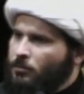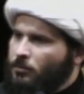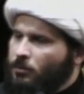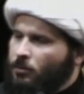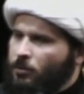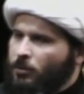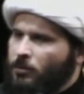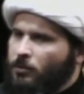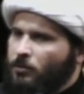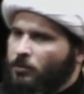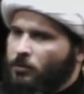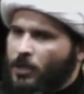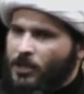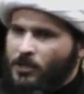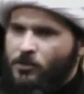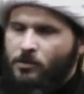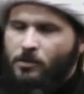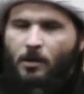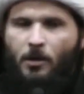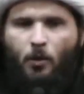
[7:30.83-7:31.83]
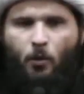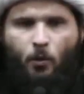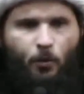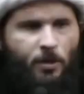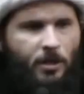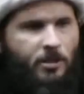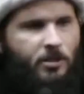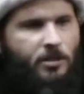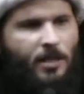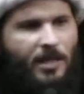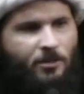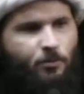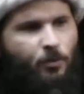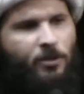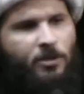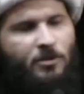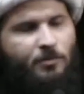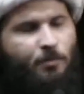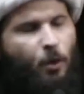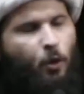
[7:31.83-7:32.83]
Right? That's what
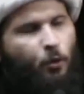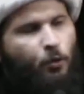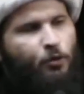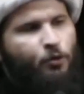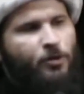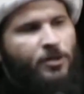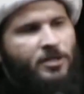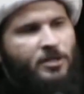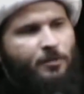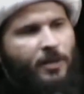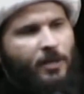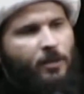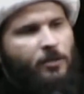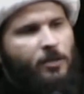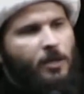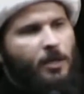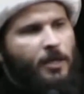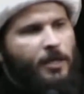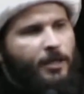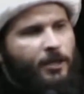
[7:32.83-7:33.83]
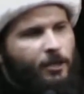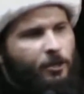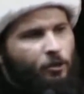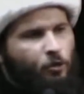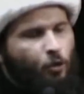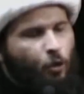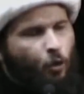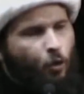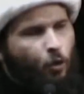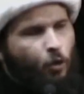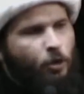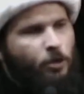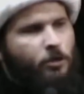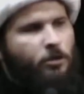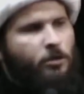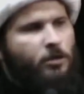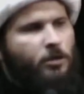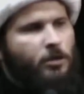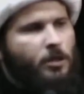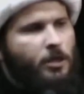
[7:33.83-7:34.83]
this poetry is about. In
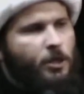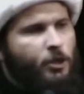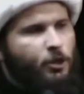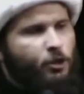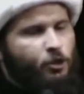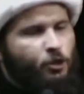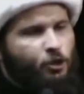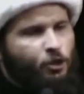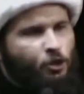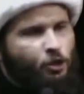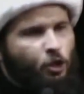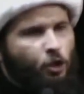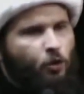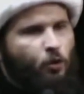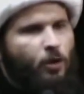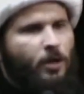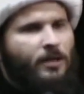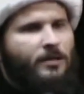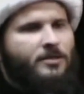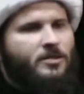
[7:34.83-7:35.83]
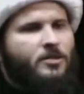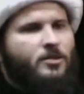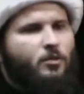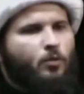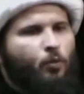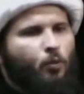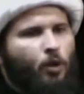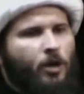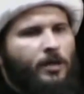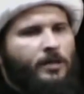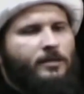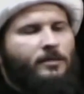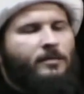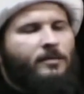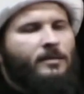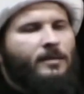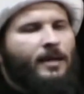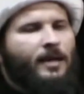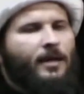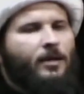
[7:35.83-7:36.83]
order to show us what
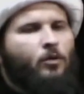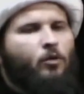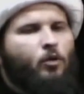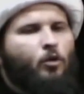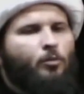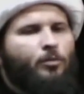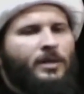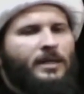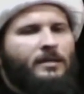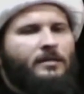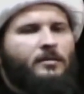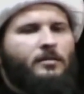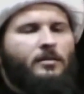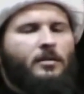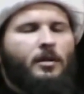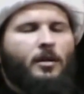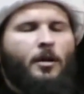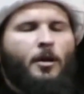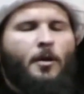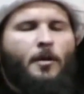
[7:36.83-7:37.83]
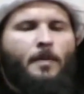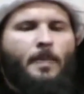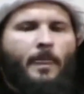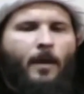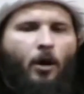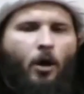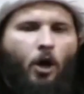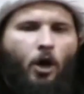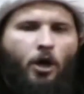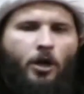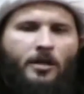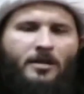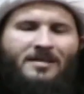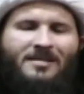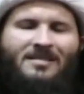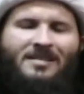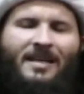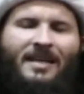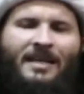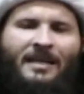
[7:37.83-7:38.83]
the Ahlul Bayt are
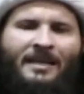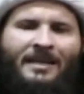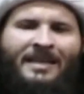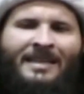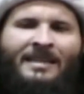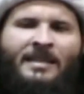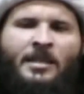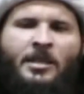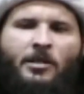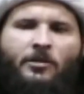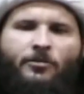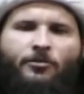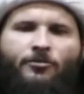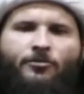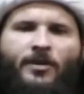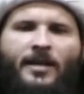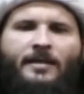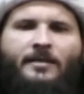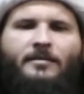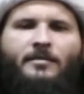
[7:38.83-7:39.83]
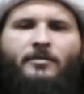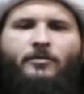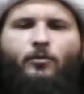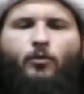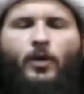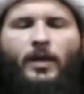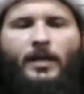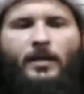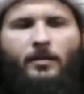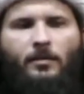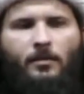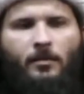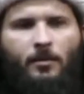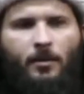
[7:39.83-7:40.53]
saying in an effective way,